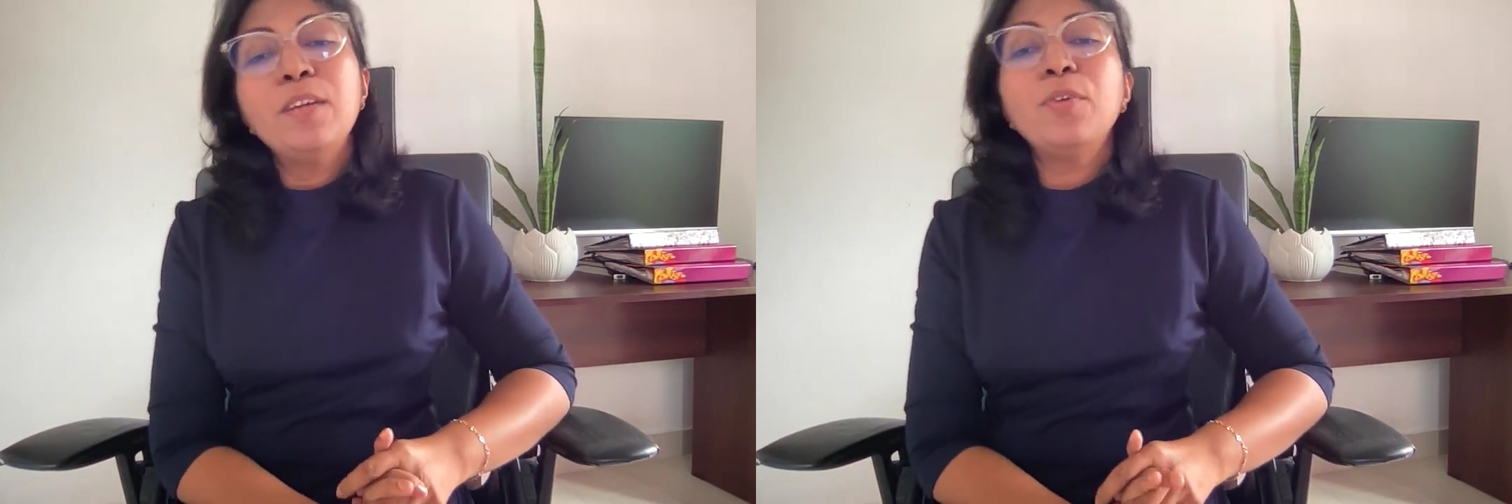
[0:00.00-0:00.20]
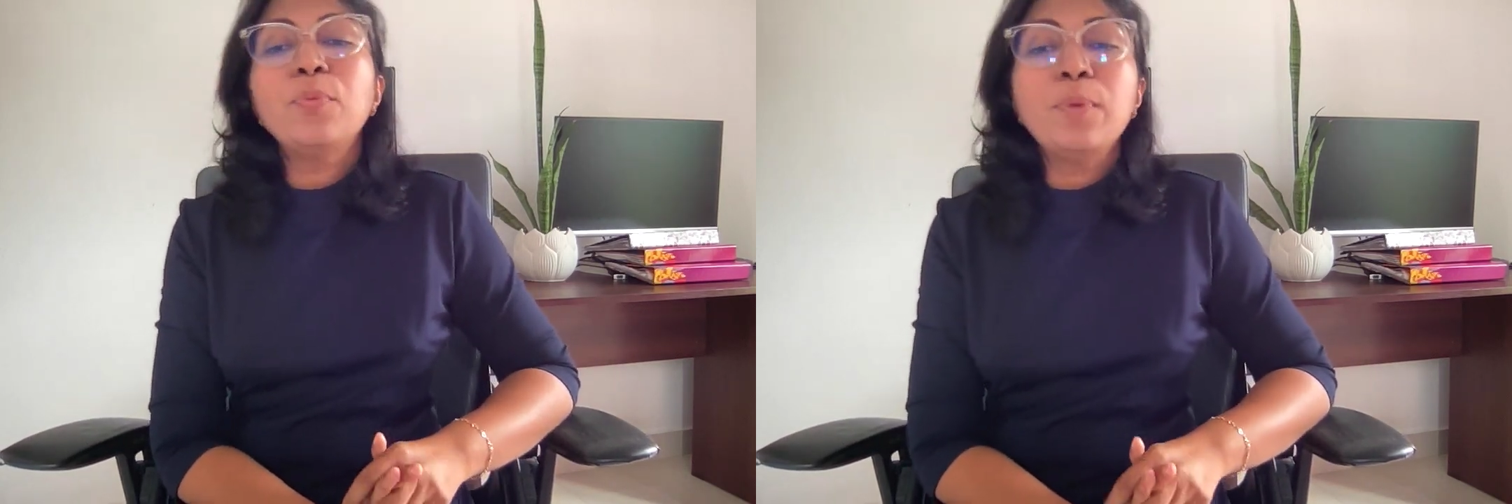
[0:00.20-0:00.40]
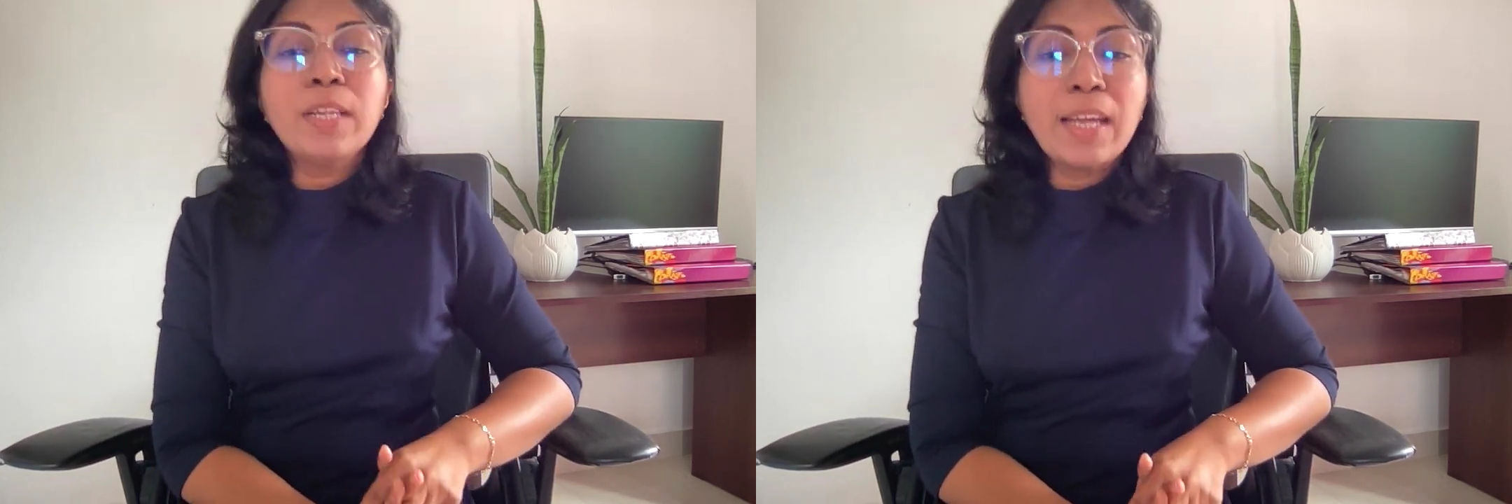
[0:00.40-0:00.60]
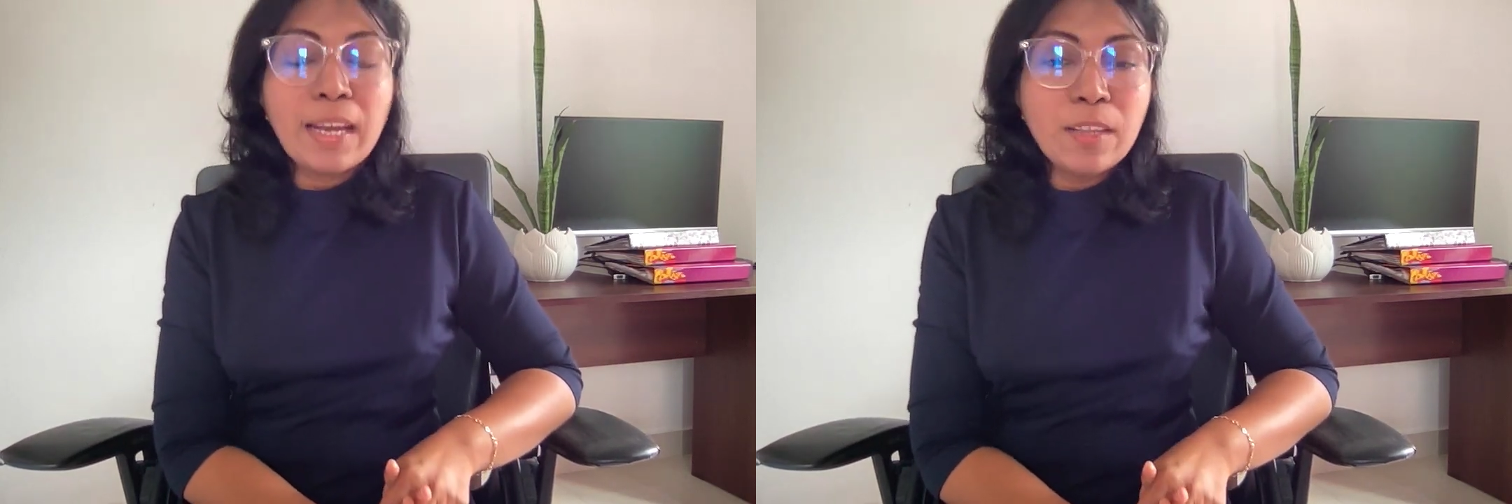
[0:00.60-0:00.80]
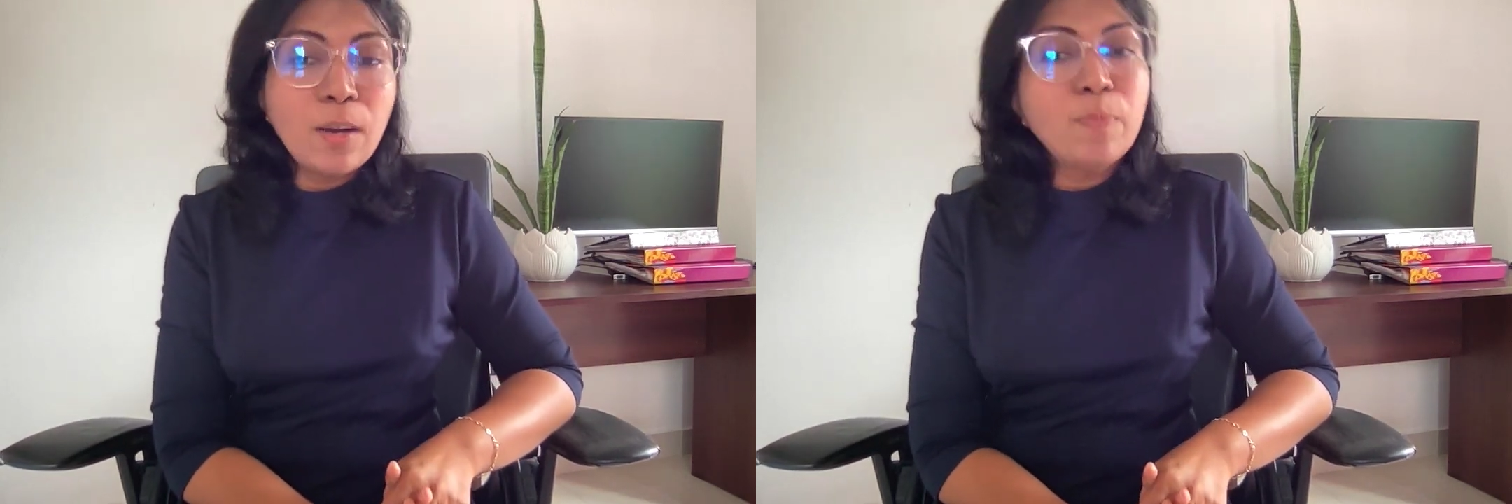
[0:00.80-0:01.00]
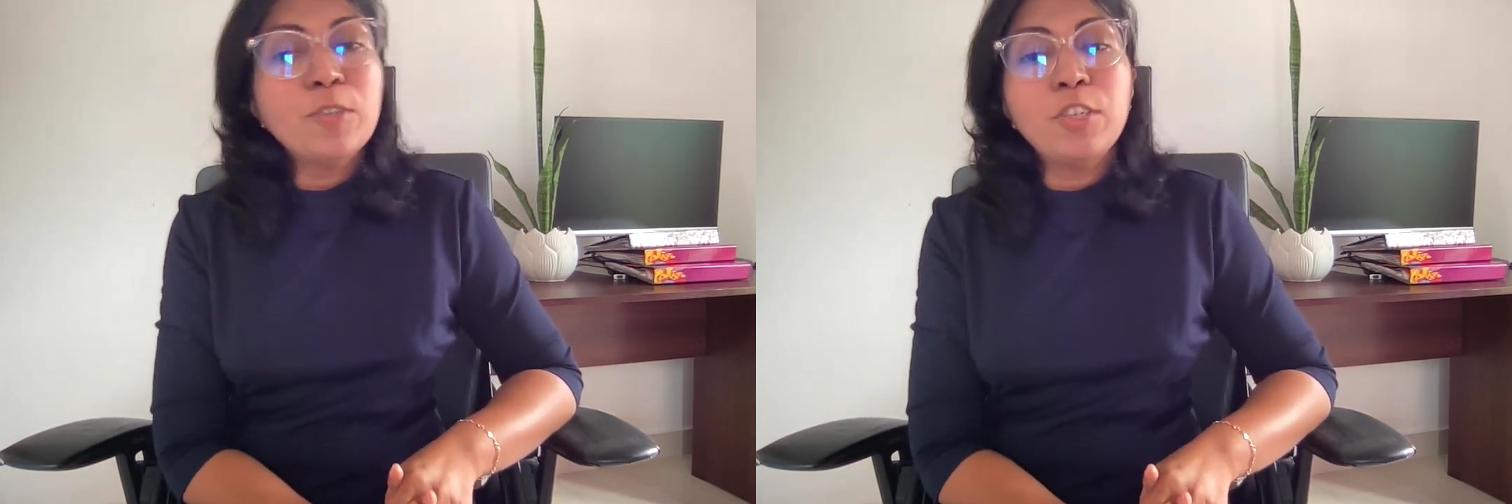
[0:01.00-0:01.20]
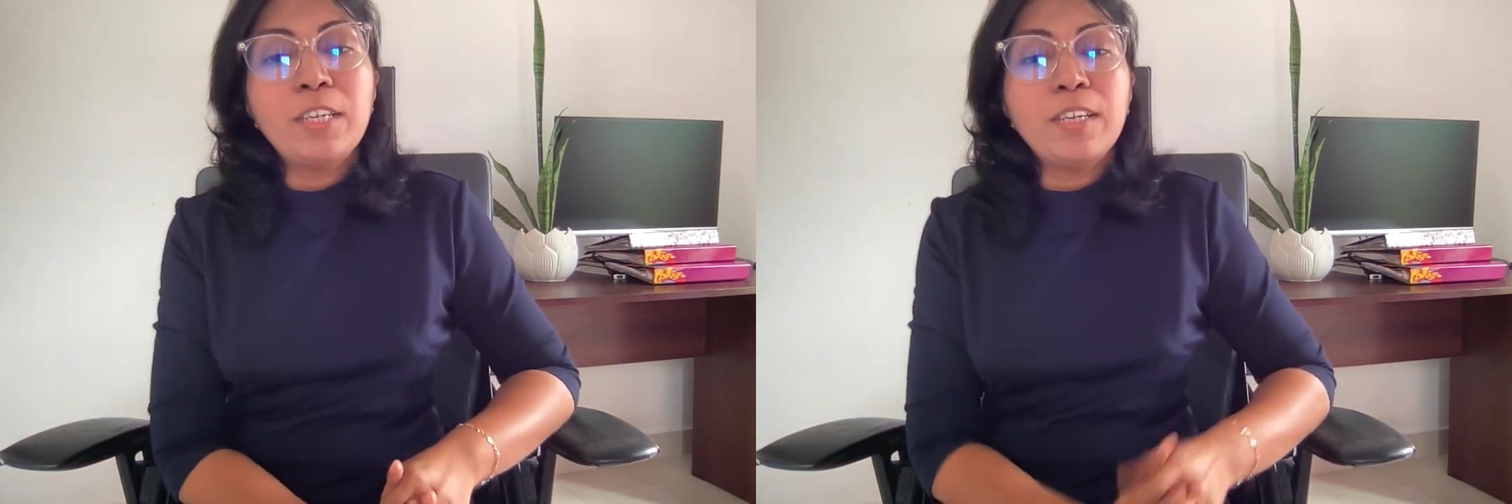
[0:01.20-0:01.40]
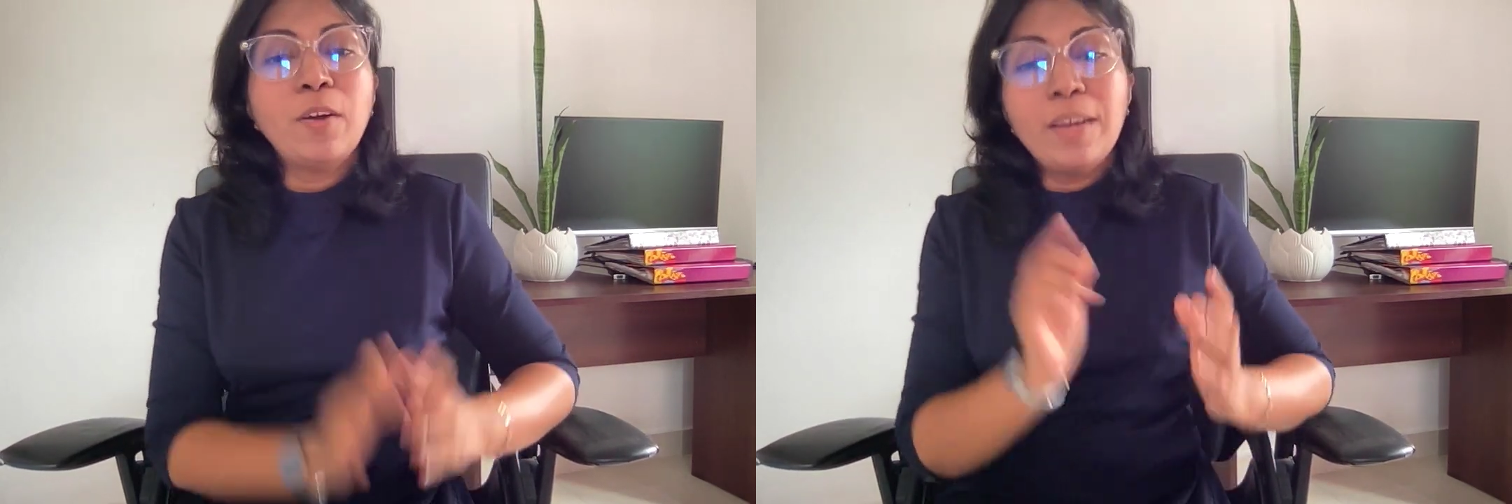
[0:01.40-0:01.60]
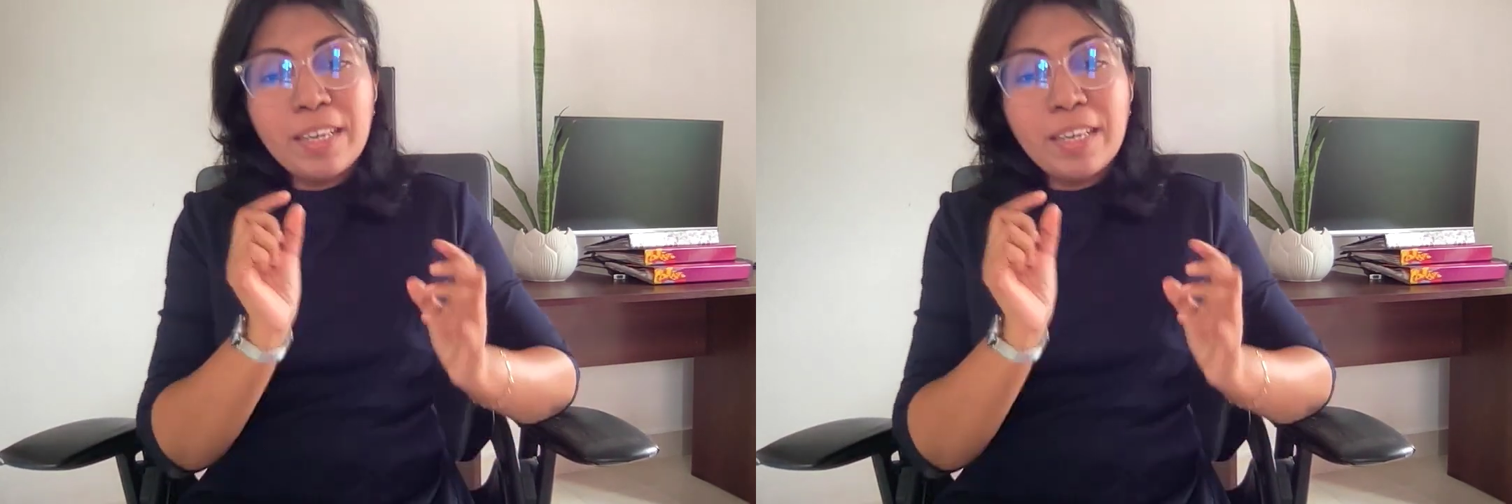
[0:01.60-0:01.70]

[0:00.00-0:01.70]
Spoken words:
you will get the opportunity.